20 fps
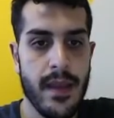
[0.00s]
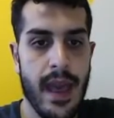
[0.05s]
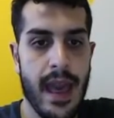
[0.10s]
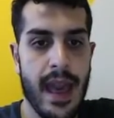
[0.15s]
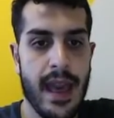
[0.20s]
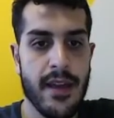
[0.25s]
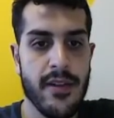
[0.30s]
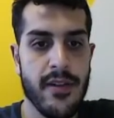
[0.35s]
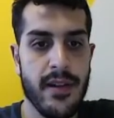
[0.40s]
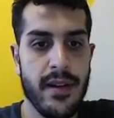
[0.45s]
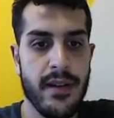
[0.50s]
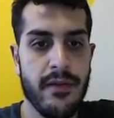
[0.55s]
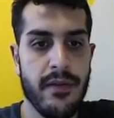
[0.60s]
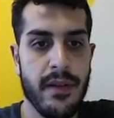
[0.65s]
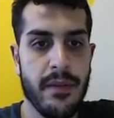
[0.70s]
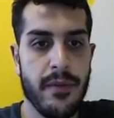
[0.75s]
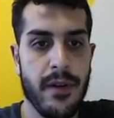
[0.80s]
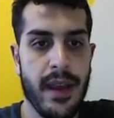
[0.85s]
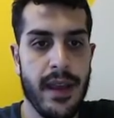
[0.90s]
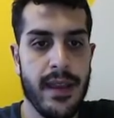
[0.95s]
Actually,
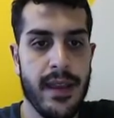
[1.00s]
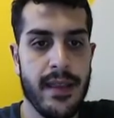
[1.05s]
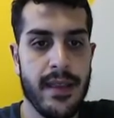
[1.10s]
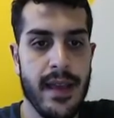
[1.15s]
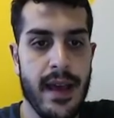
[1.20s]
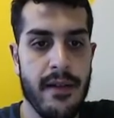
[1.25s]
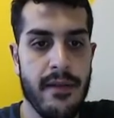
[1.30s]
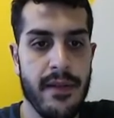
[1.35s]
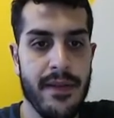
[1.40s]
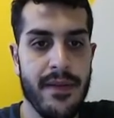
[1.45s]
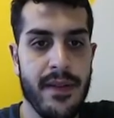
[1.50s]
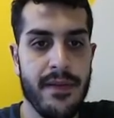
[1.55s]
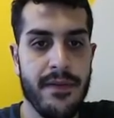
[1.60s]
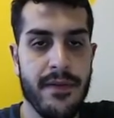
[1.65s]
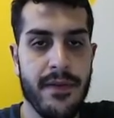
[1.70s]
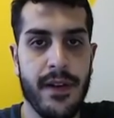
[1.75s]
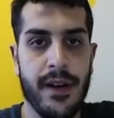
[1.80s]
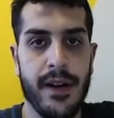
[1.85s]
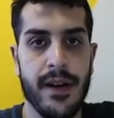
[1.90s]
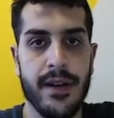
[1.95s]
we break it down even
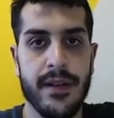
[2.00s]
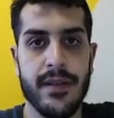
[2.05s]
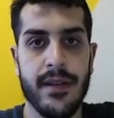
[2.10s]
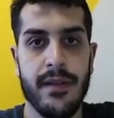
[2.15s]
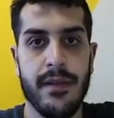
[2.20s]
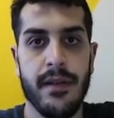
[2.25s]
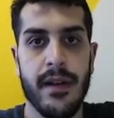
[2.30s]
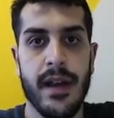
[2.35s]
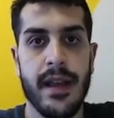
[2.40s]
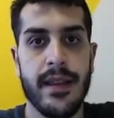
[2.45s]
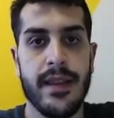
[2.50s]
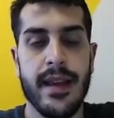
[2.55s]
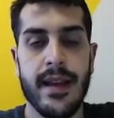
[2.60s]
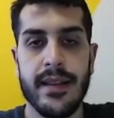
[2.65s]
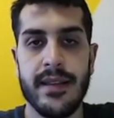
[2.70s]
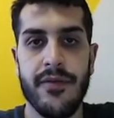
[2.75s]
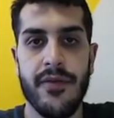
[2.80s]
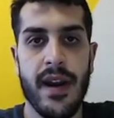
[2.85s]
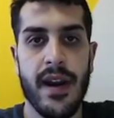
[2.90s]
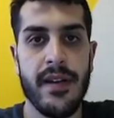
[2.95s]
further. So
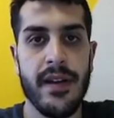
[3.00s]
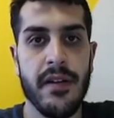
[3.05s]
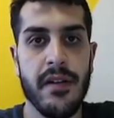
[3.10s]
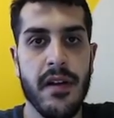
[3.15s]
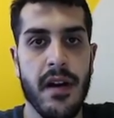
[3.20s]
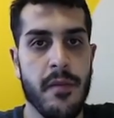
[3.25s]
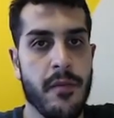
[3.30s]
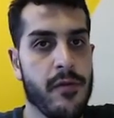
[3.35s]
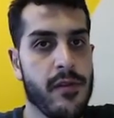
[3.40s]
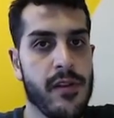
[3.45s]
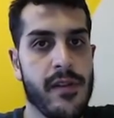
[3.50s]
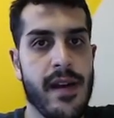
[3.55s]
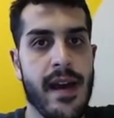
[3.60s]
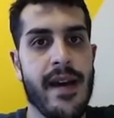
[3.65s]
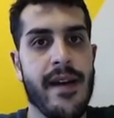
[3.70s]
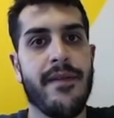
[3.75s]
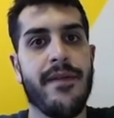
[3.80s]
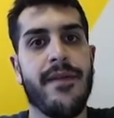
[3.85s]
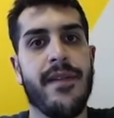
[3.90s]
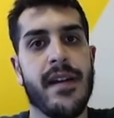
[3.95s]
that's very common. You
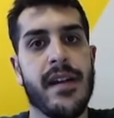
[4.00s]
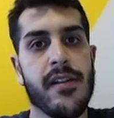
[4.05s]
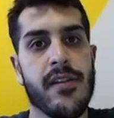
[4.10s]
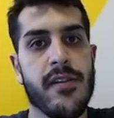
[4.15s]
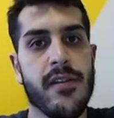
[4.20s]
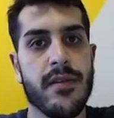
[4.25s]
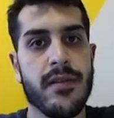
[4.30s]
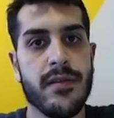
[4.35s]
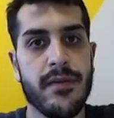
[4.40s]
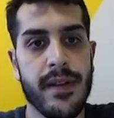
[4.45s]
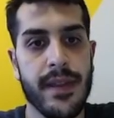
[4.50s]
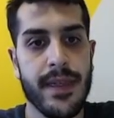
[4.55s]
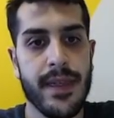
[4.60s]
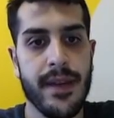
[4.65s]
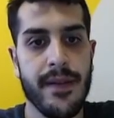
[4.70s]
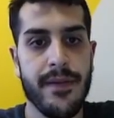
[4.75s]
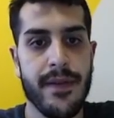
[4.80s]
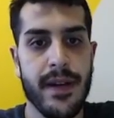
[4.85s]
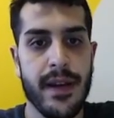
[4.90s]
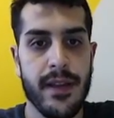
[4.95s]
have functions
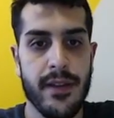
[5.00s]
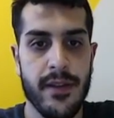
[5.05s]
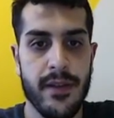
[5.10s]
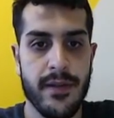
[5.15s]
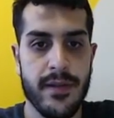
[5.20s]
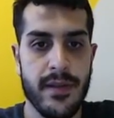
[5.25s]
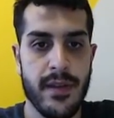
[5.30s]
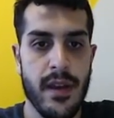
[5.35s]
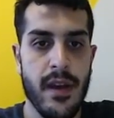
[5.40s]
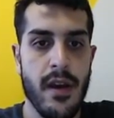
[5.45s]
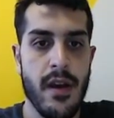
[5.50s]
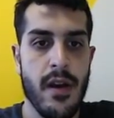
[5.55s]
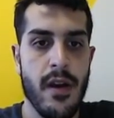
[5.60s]
within functions.